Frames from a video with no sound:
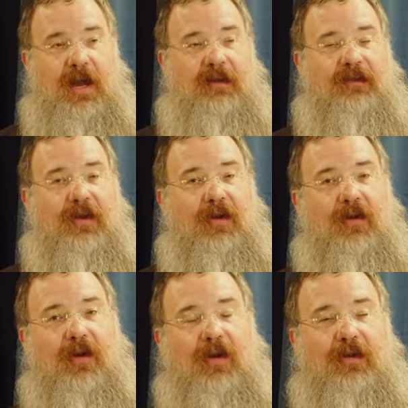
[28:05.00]
And so
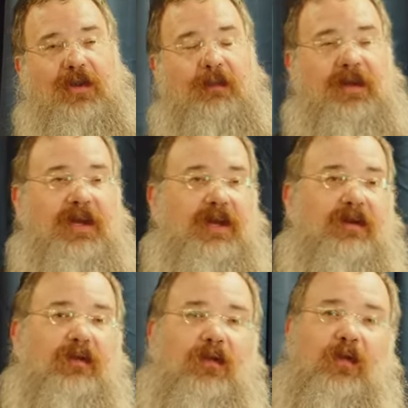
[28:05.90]
ultimately,
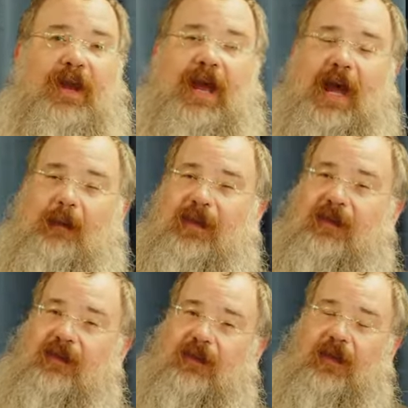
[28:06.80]
what
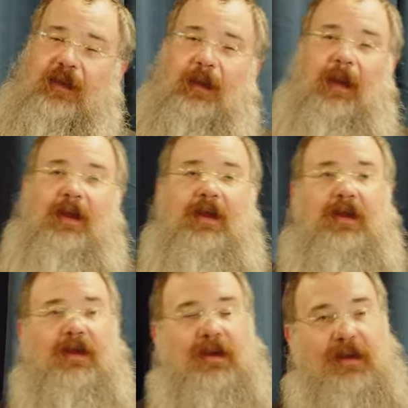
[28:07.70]
happens
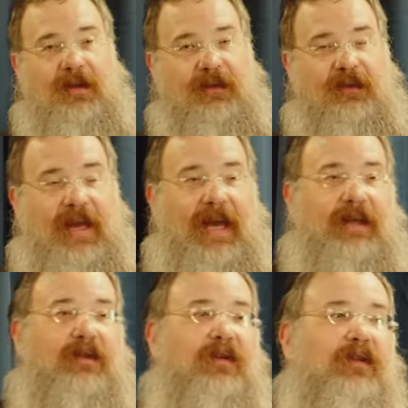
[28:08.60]
is
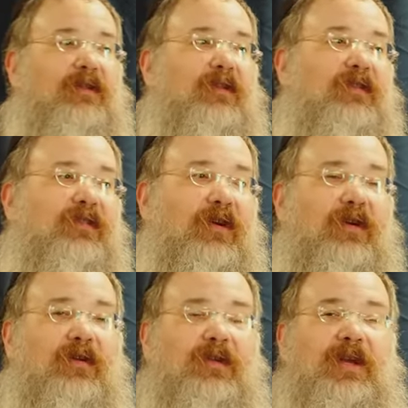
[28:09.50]
that the
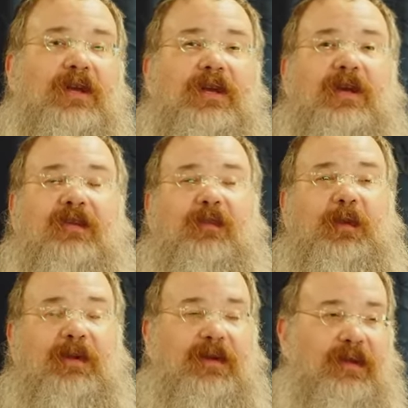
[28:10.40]
soul
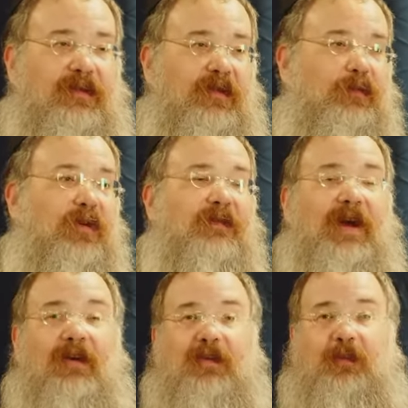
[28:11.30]
experiences
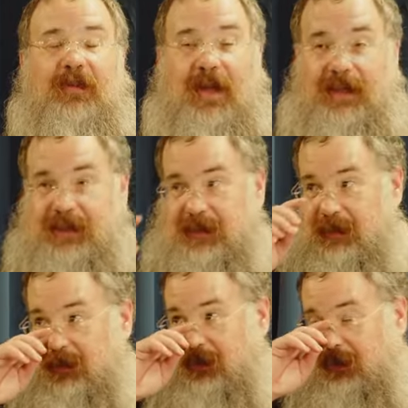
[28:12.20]
profound pleasure
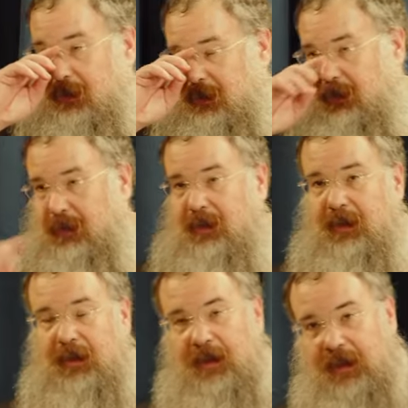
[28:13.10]

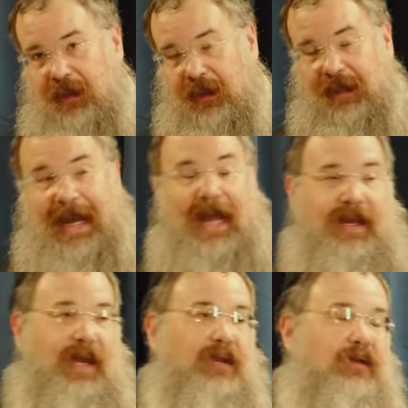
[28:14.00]
in Gan
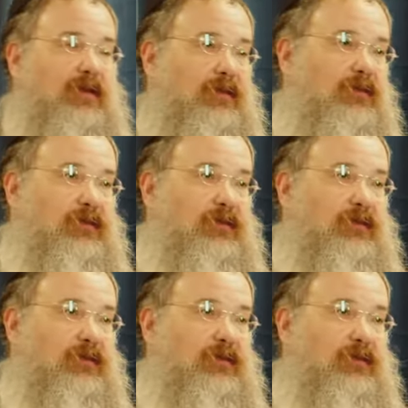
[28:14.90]
Eden.